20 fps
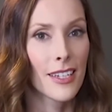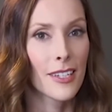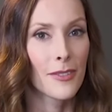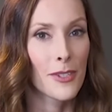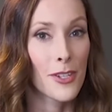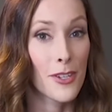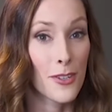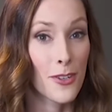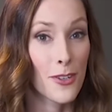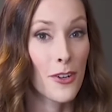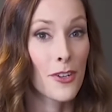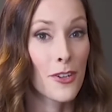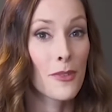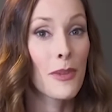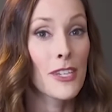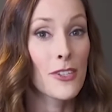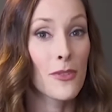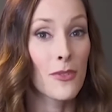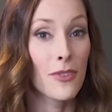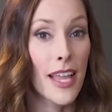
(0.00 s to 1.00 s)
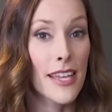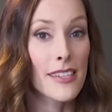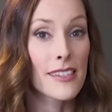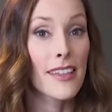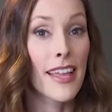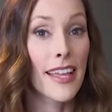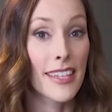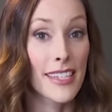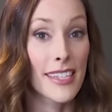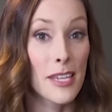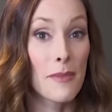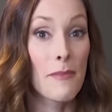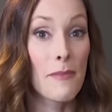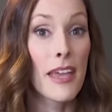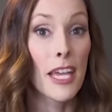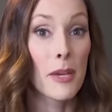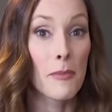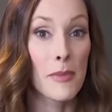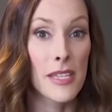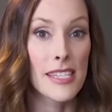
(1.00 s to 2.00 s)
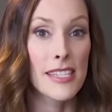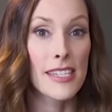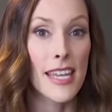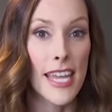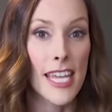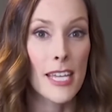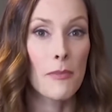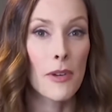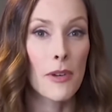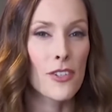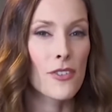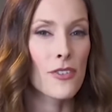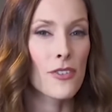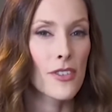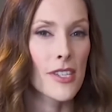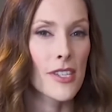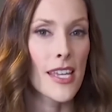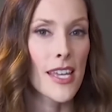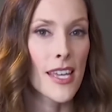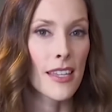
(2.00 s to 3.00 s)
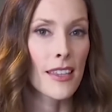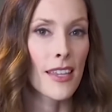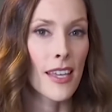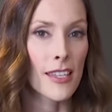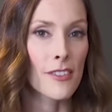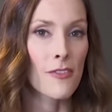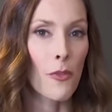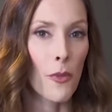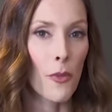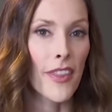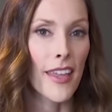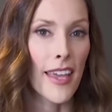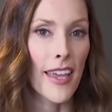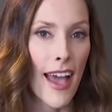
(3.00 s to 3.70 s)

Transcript: which in turn makes you less likely to make a mistake because you're seeing things for what they